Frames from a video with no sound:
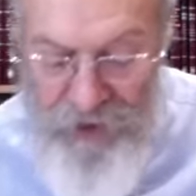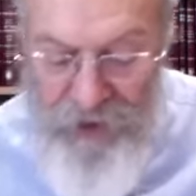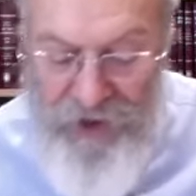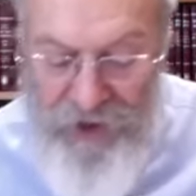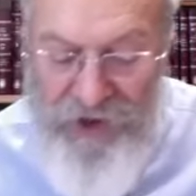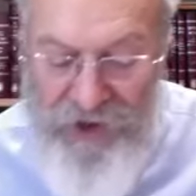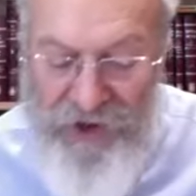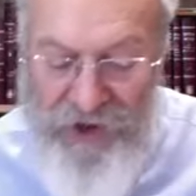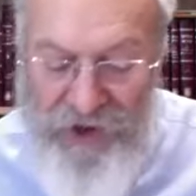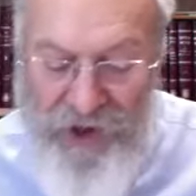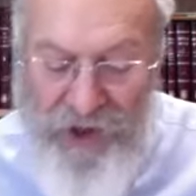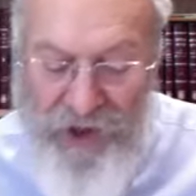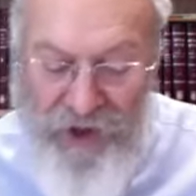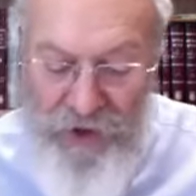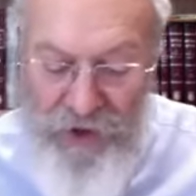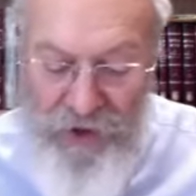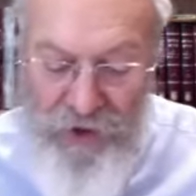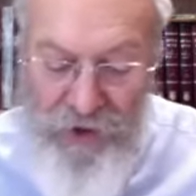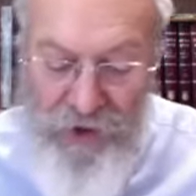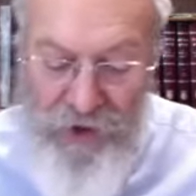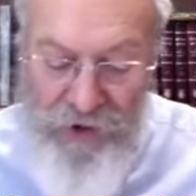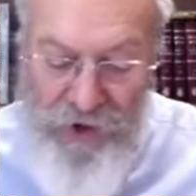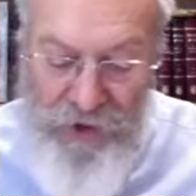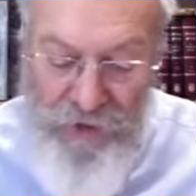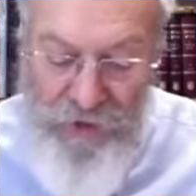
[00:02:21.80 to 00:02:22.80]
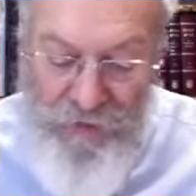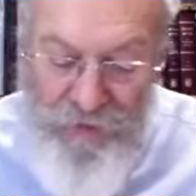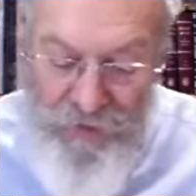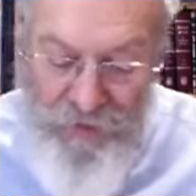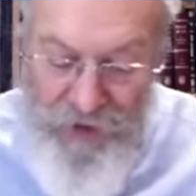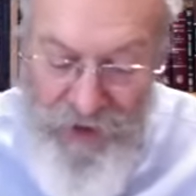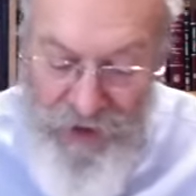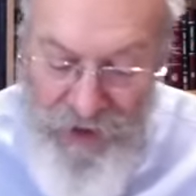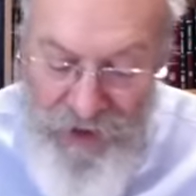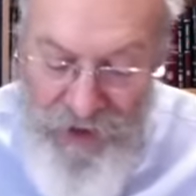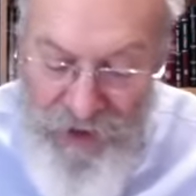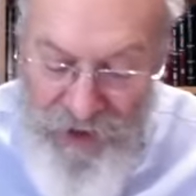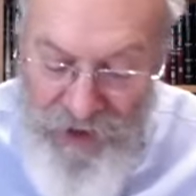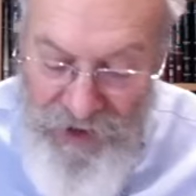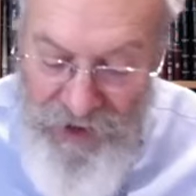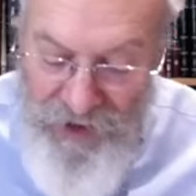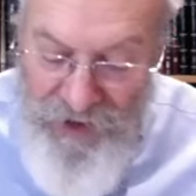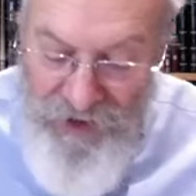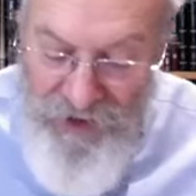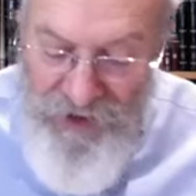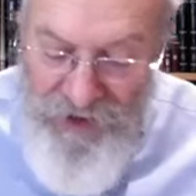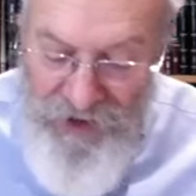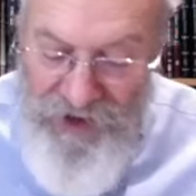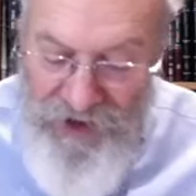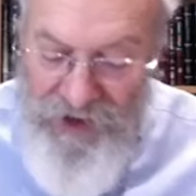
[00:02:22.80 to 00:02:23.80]
knocks at our door and he
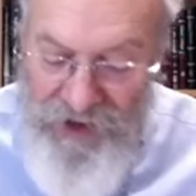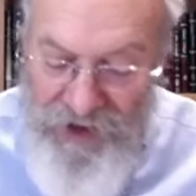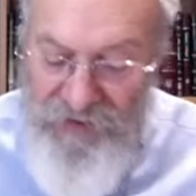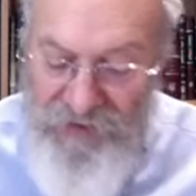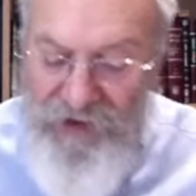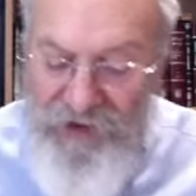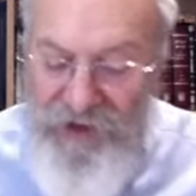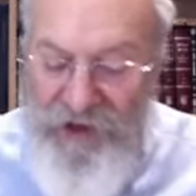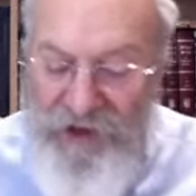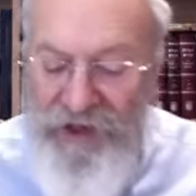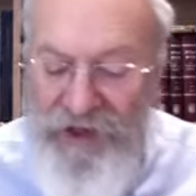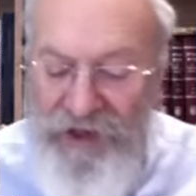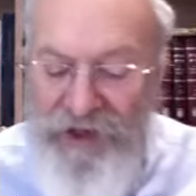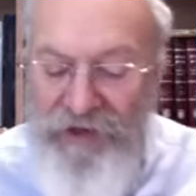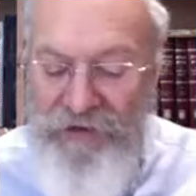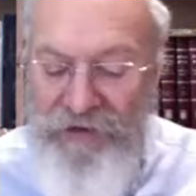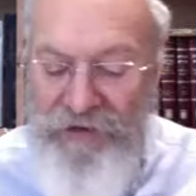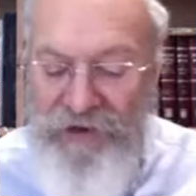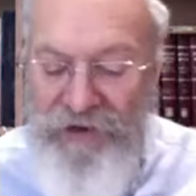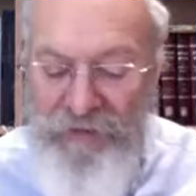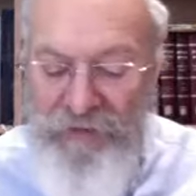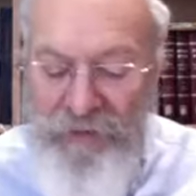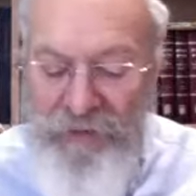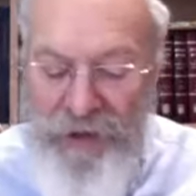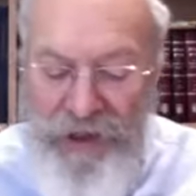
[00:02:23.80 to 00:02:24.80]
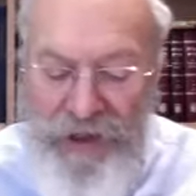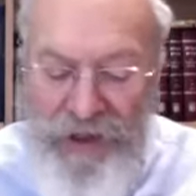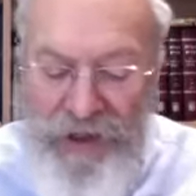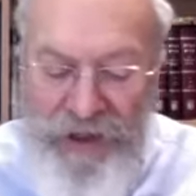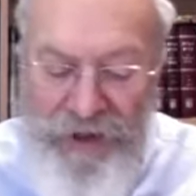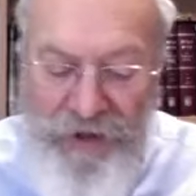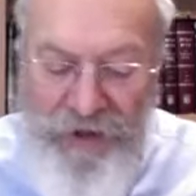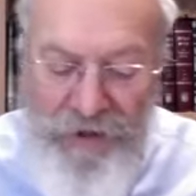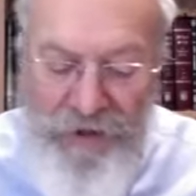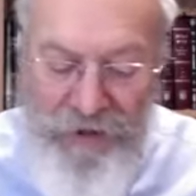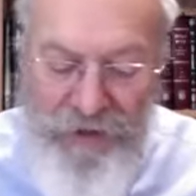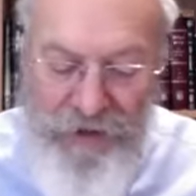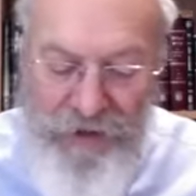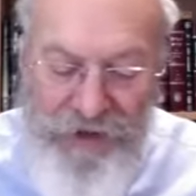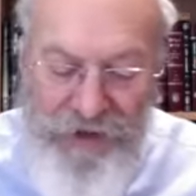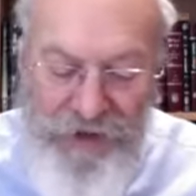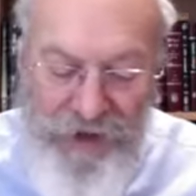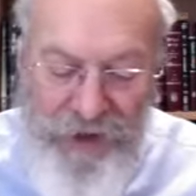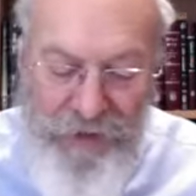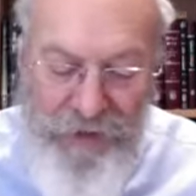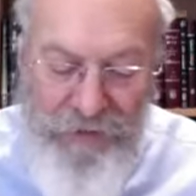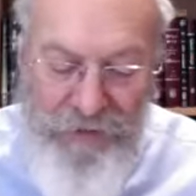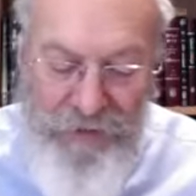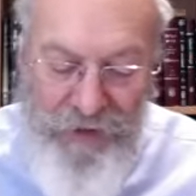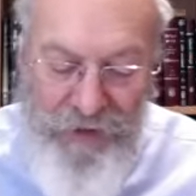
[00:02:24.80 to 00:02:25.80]
asks for a gift of money or
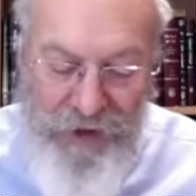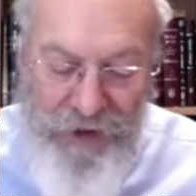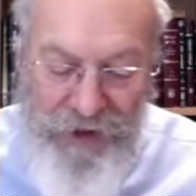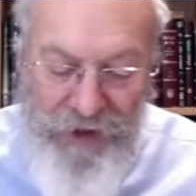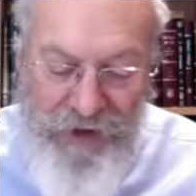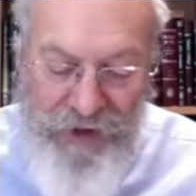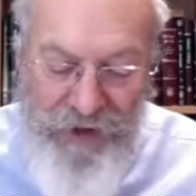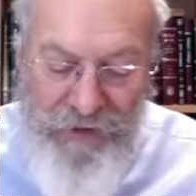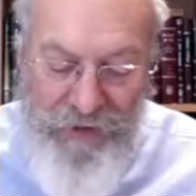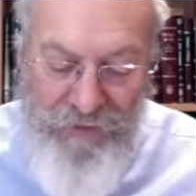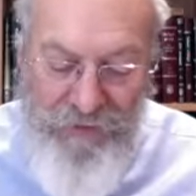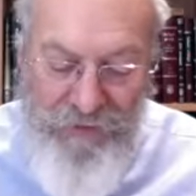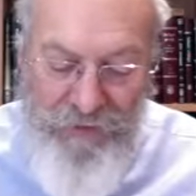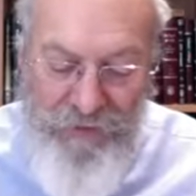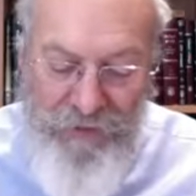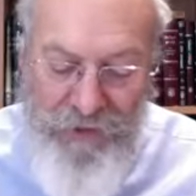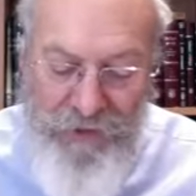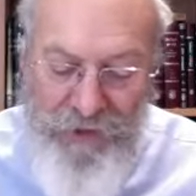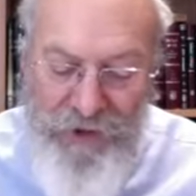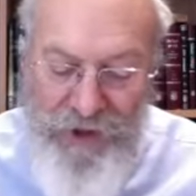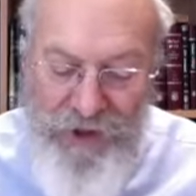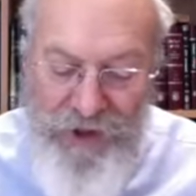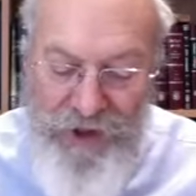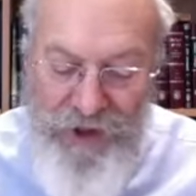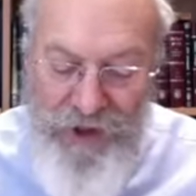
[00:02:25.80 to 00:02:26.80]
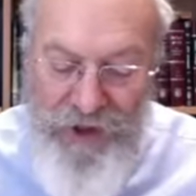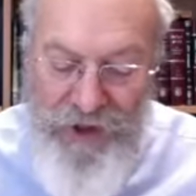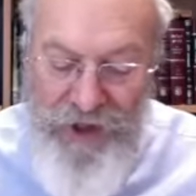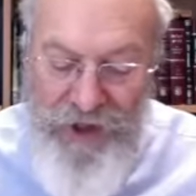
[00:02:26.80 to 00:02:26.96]
some, uh, some food.